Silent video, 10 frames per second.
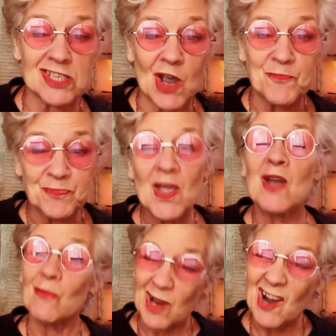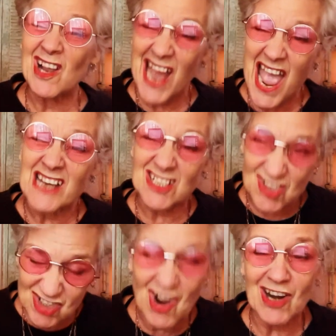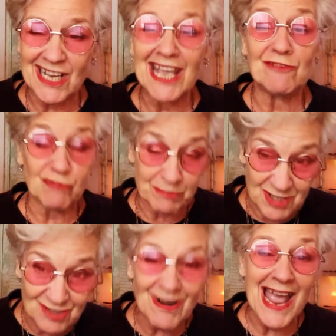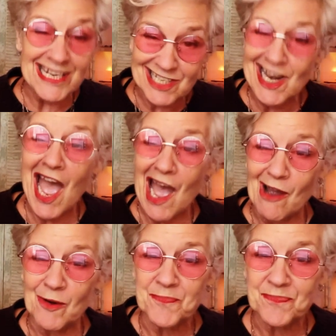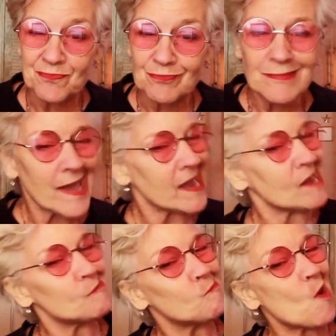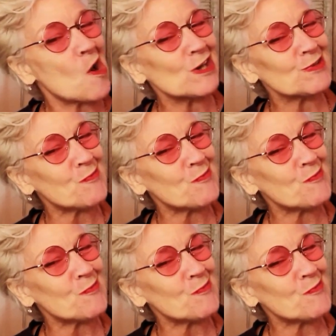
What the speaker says: so we're going to have to start again from scratch now." "It was